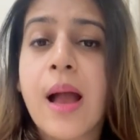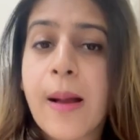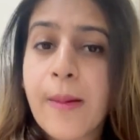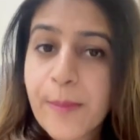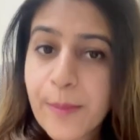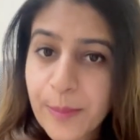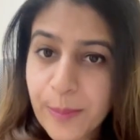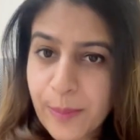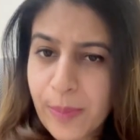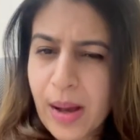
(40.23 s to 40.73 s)

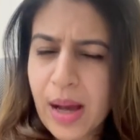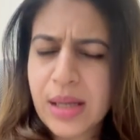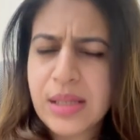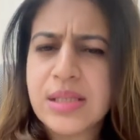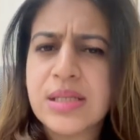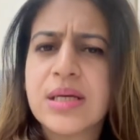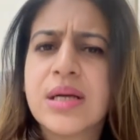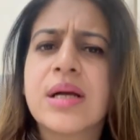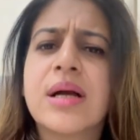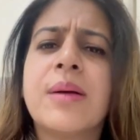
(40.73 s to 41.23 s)

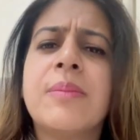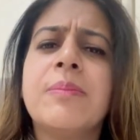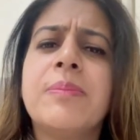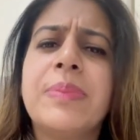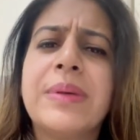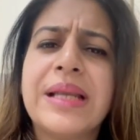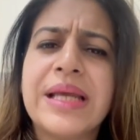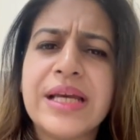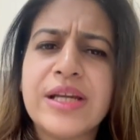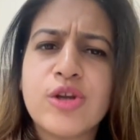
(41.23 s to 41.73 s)
but
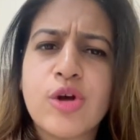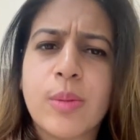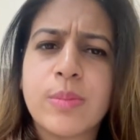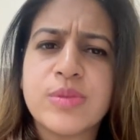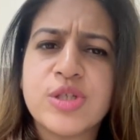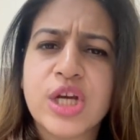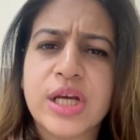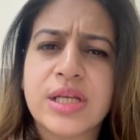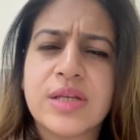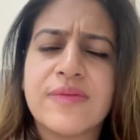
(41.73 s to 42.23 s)
complete
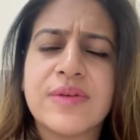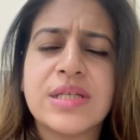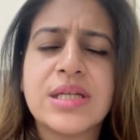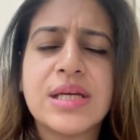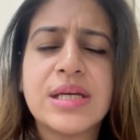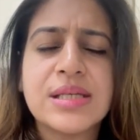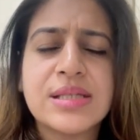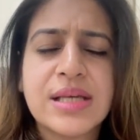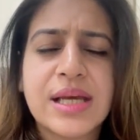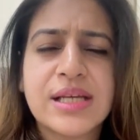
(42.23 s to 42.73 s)

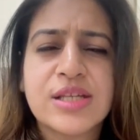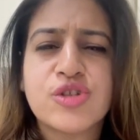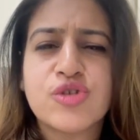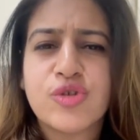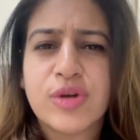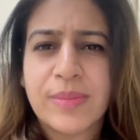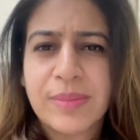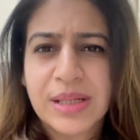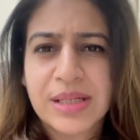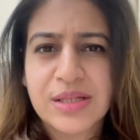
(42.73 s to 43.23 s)
objectivity is
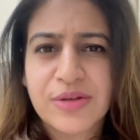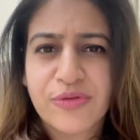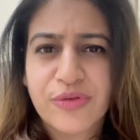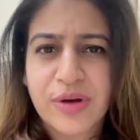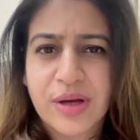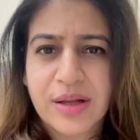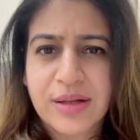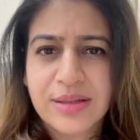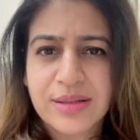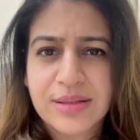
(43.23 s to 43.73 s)
extremely
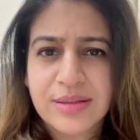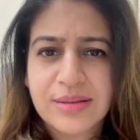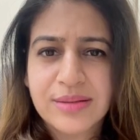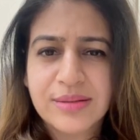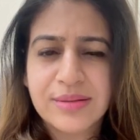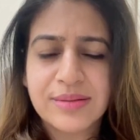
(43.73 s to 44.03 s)
difficult.